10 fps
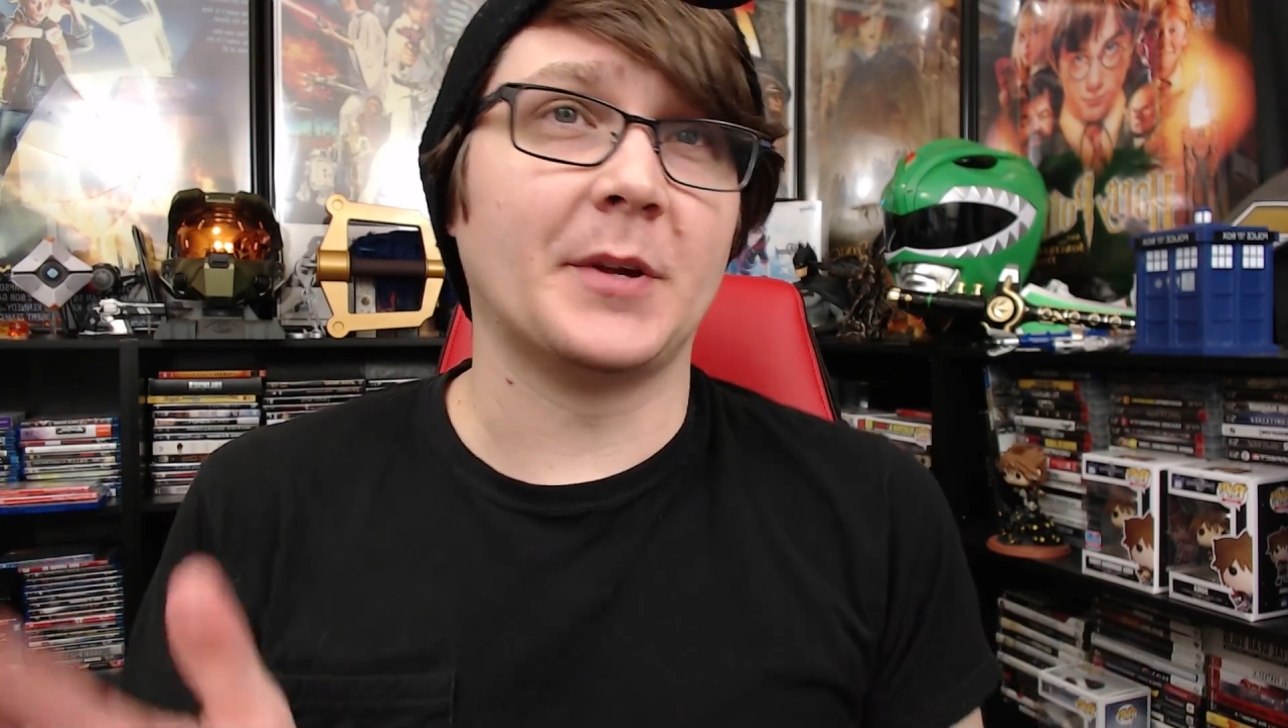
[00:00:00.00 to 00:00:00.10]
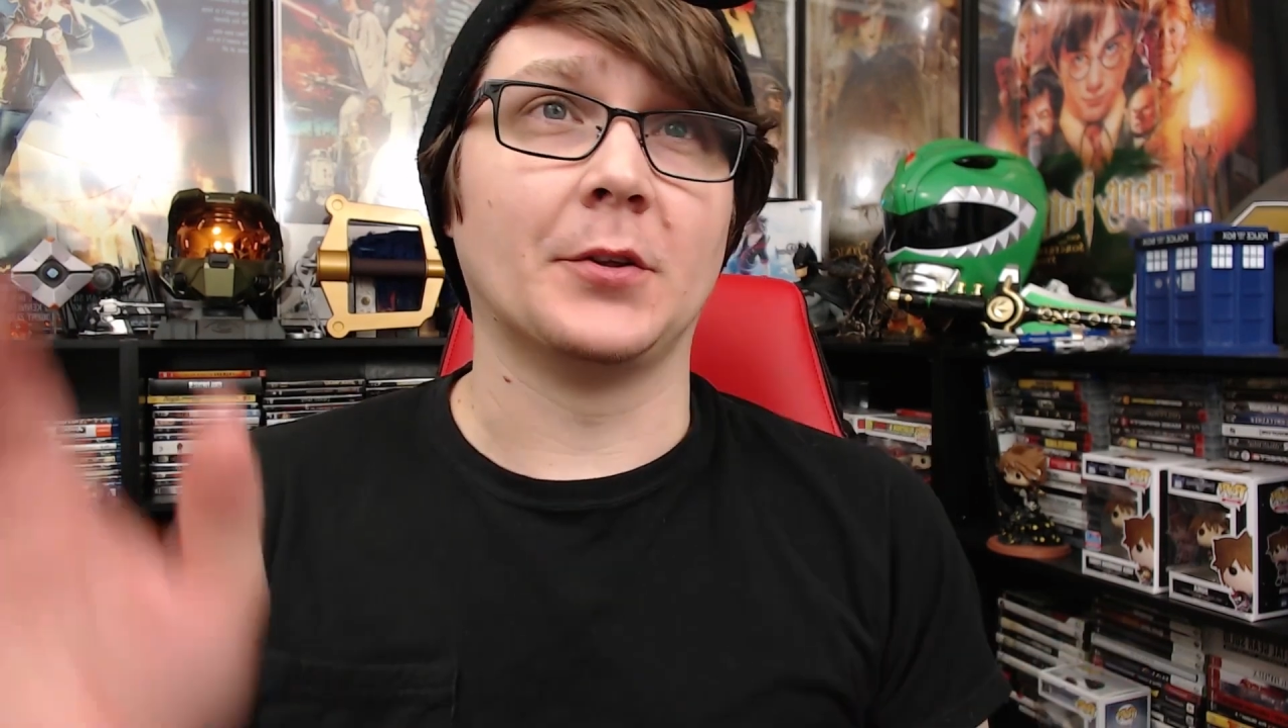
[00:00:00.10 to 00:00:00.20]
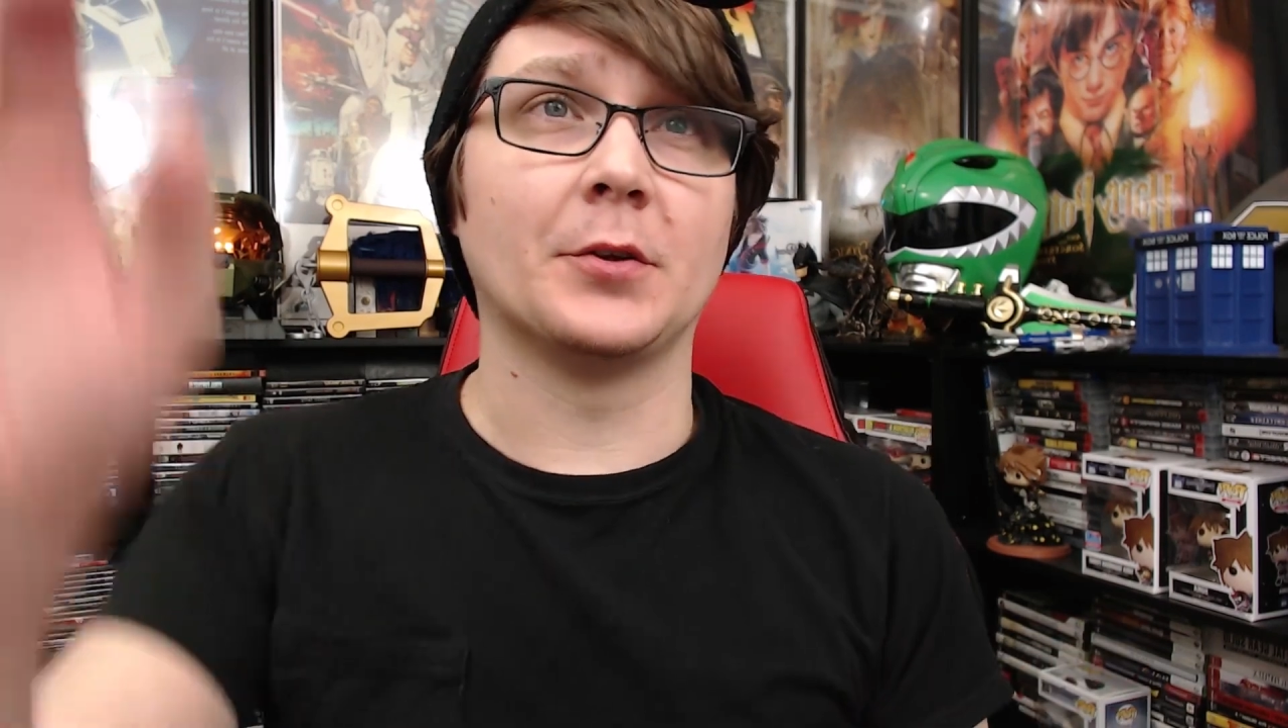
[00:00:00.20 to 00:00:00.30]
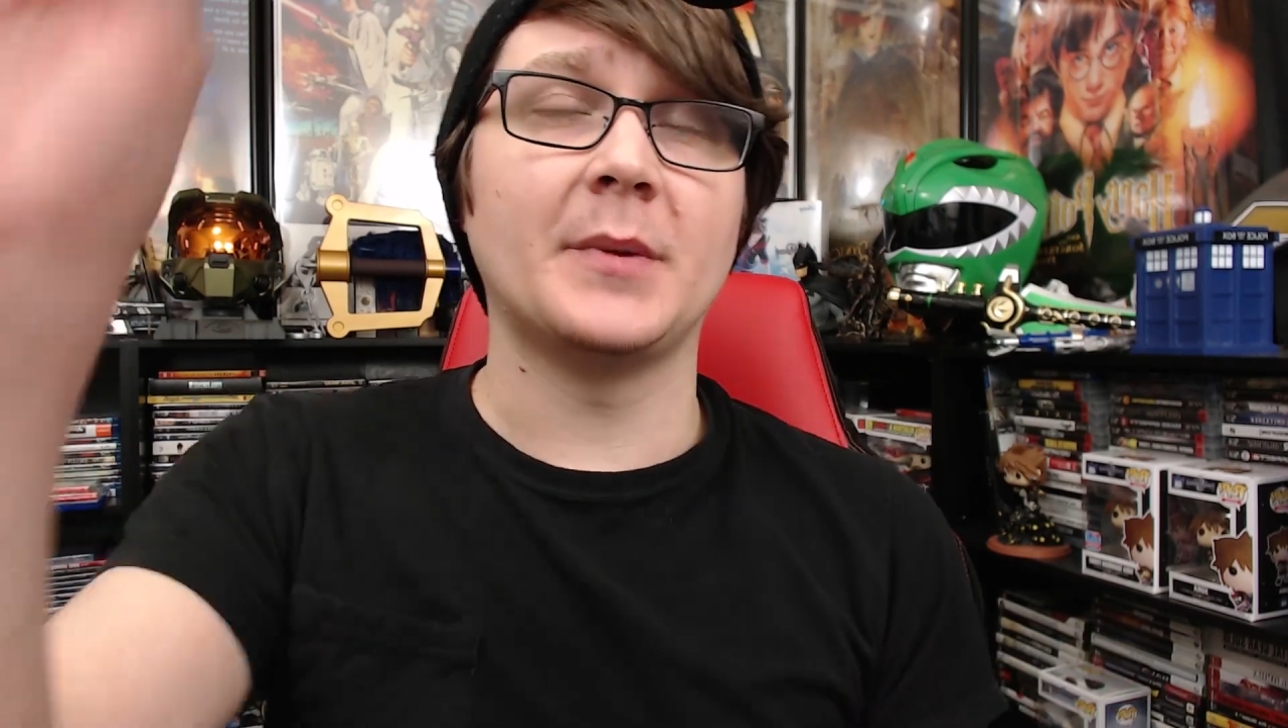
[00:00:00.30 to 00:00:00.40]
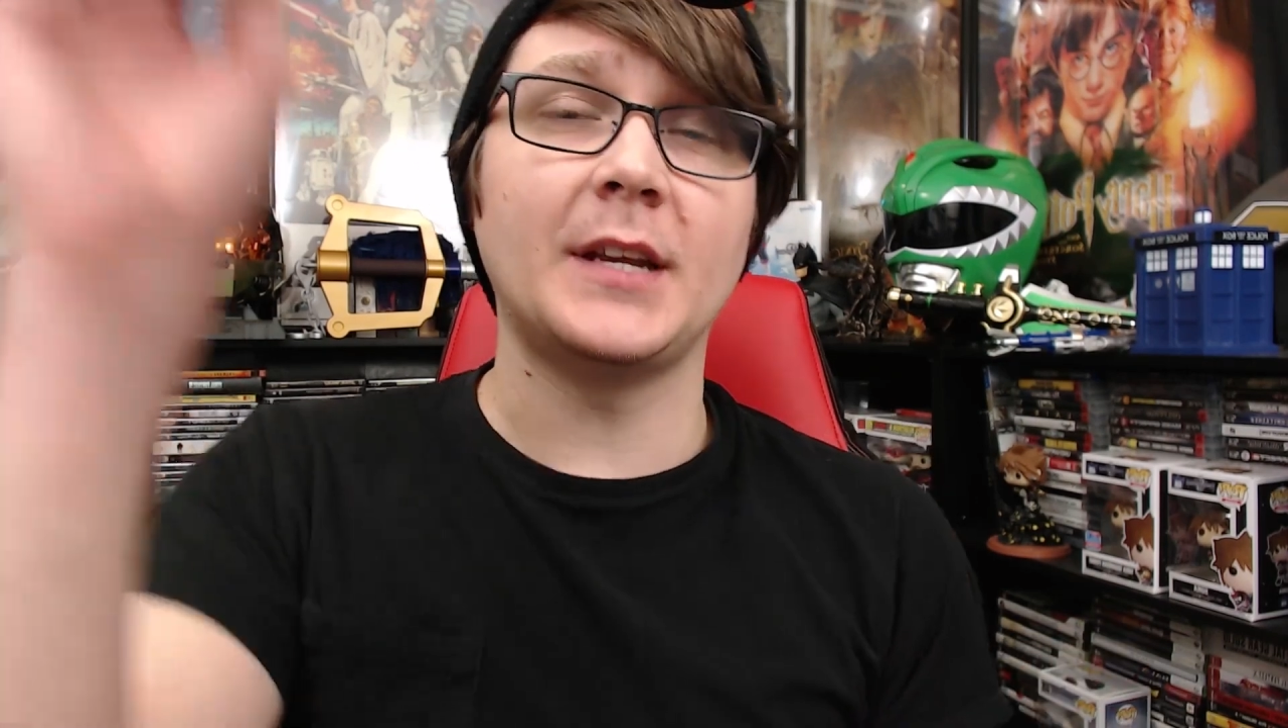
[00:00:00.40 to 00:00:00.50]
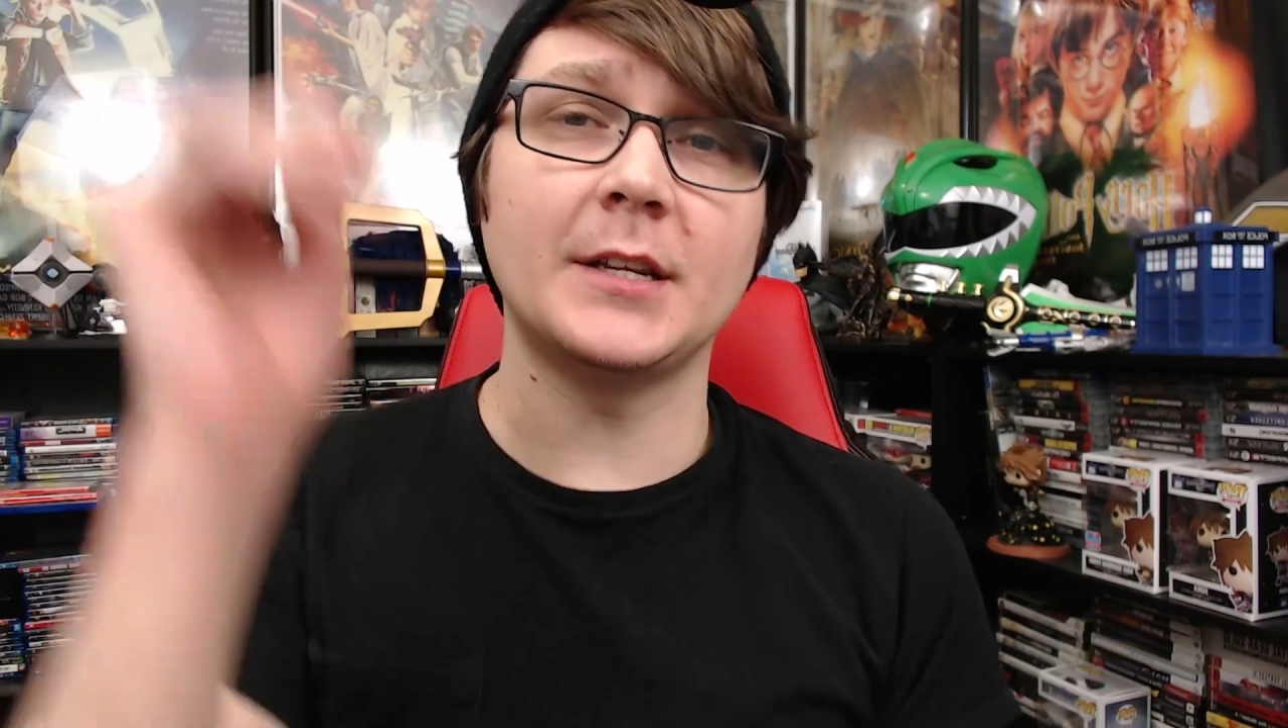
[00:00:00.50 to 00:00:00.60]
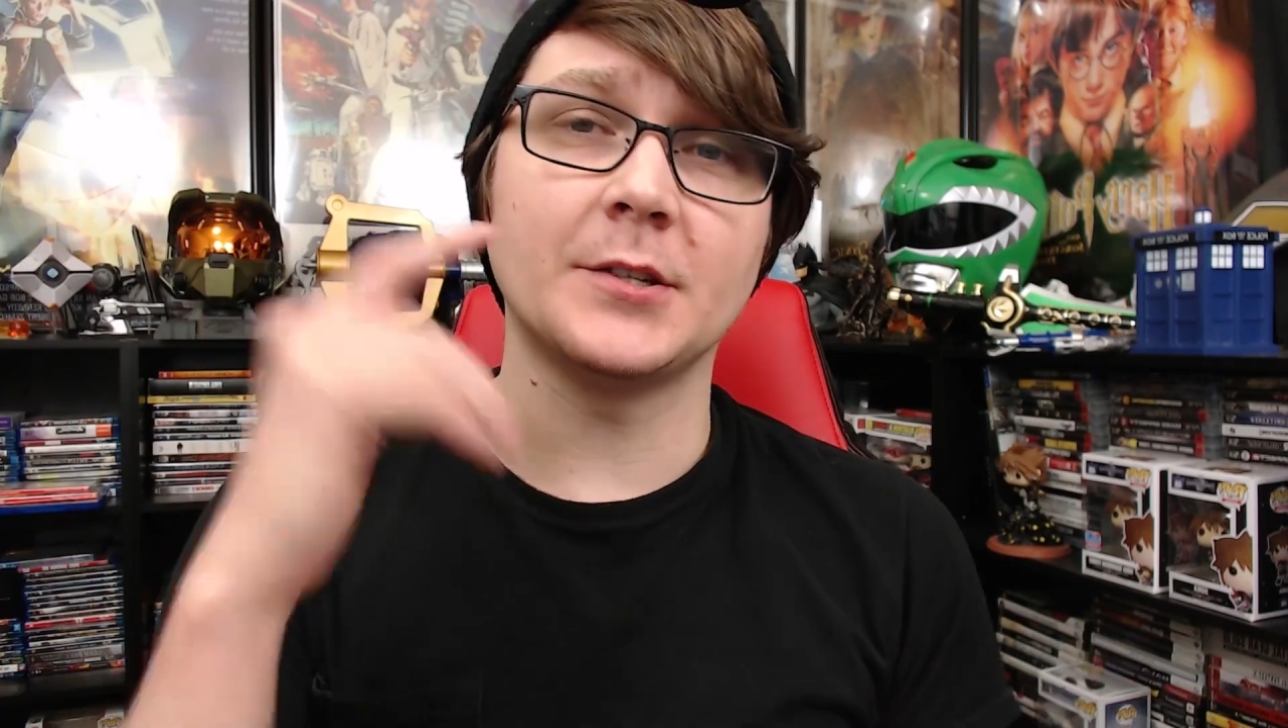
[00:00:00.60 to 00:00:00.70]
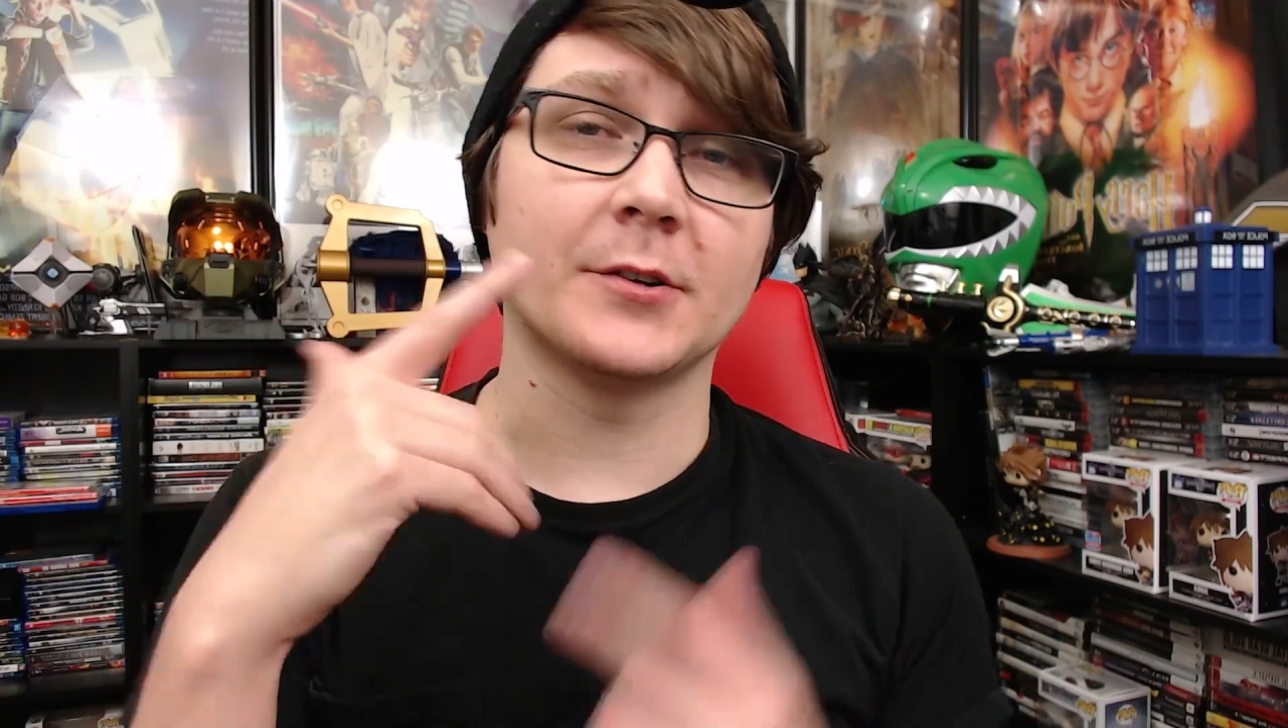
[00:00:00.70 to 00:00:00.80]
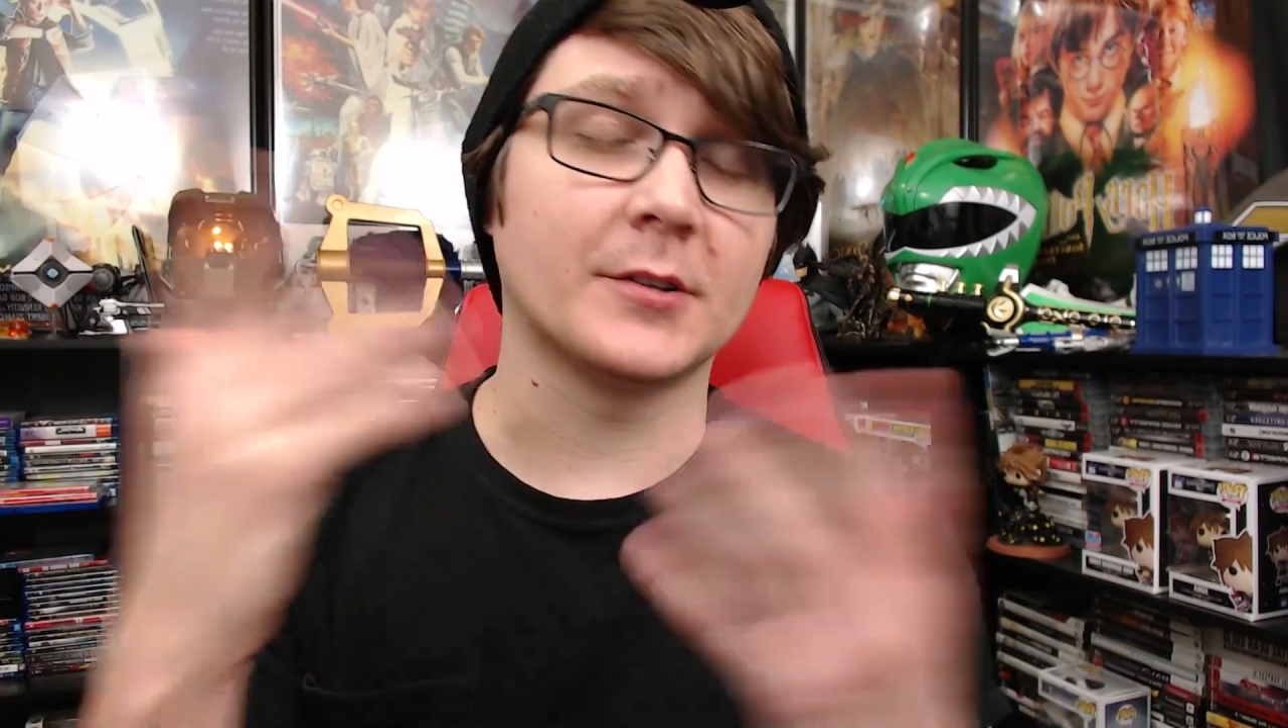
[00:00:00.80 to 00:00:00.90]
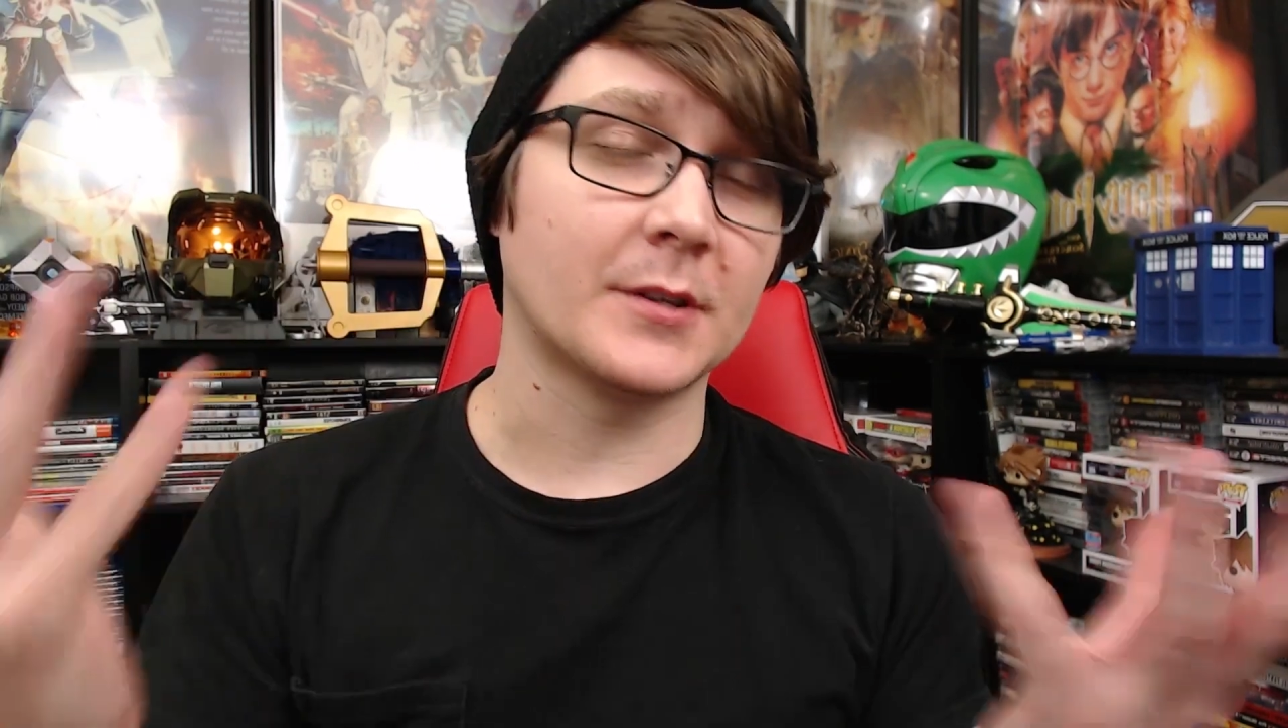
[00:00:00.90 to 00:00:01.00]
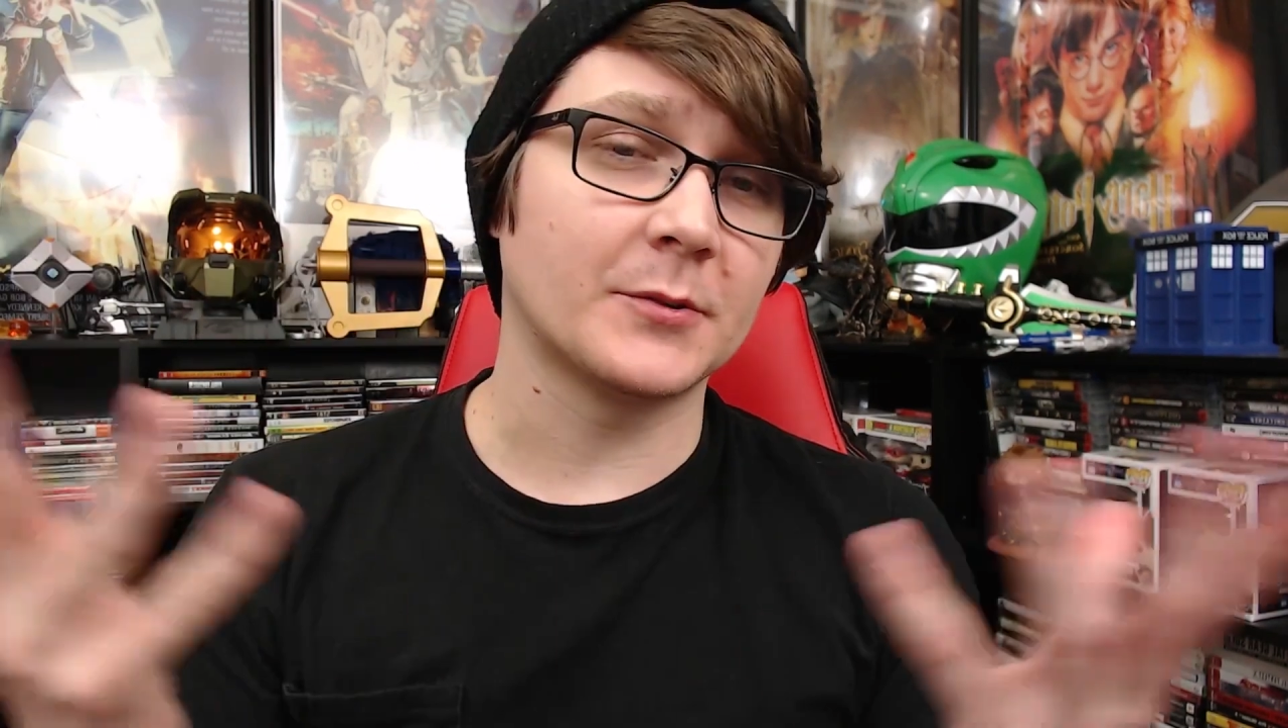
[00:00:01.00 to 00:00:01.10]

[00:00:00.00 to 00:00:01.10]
be a little bit easier because I